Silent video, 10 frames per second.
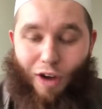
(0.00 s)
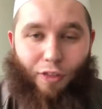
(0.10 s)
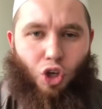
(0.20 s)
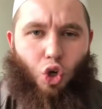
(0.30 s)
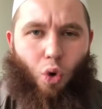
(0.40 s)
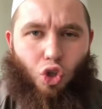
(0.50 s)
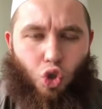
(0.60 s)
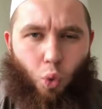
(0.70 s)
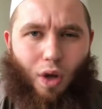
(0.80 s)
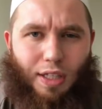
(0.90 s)
Rather, you are
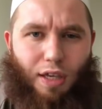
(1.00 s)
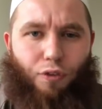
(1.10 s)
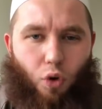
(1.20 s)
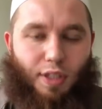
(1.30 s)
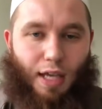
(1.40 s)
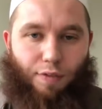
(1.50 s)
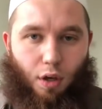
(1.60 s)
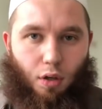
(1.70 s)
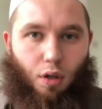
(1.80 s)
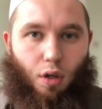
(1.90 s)

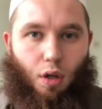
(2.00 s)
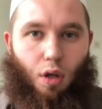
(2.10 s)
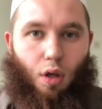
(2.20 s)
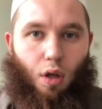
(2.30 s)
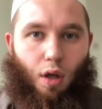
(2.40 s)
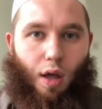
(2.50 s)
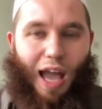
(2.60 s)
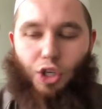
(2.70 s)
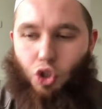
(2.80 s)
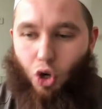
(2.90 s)
24/7.
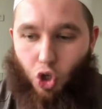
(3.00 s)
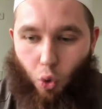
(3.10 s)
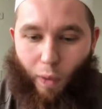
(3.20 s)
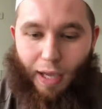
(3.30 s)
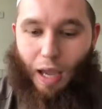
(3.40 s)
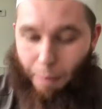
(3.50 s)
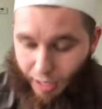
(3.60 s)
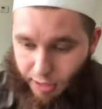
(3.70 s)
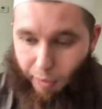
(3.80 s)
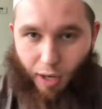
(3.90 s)
As soon as you wake up,
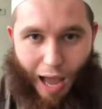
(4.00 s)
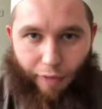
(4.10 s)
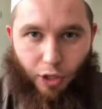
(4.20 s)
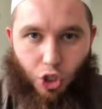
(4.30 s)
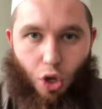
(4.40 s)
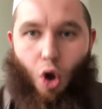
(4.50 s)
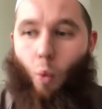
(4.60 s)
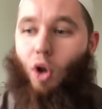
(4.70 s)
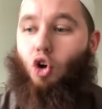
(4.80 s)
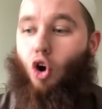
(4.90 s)
it is about knowledge.
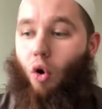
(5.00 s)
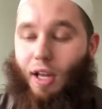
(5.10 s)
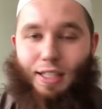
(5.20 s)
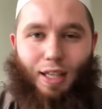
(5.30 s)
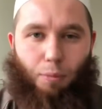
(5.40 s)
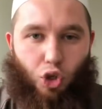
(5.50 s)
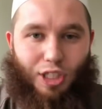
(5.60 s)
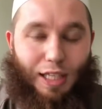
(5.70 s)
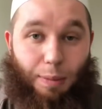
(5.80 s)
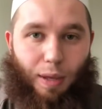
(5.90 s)
When you're going to sleep, you're
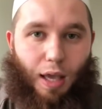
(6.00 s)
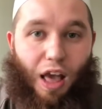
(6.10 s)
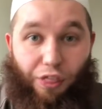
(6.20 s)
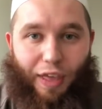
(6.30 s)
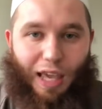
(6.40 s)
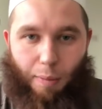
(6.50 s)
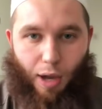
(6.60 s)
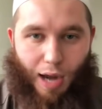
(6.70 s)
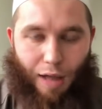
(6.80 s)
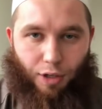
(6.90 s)
sleeping thinking
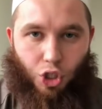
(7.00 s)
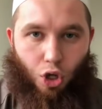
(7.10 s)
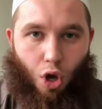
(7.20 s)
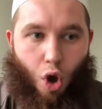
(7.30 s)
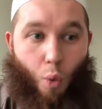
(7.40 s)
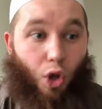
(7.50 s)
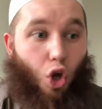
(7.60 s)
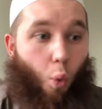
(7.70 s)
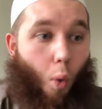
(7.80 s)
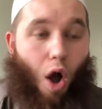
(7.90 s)
about knowledge. When
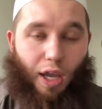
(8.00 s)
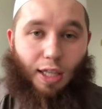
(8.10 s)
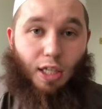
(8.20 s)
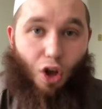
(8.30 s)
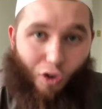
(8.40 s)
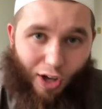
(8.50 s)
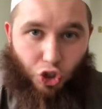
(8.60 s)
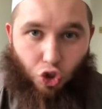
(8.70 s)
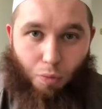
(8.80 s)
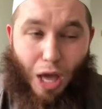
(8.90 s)
you're walking to the
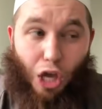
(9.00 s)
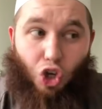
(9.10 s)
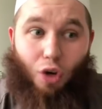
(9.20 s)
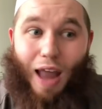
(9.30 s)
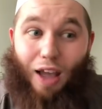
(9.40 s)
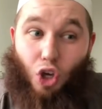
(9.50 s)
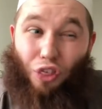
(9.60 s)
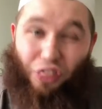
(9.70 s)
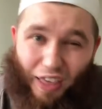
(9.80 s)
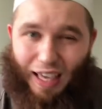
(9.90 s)
restroom, you're
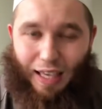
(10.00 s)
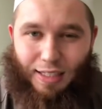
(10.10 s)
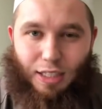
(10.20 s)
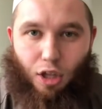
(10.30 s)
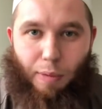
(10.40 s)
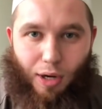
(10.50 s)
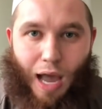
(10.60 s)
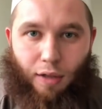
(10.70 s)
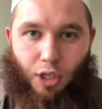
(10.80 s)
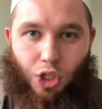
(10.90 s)
thinking still about
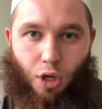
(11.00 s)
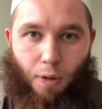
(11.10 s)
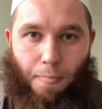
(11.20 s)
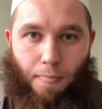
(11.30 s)
knowledge.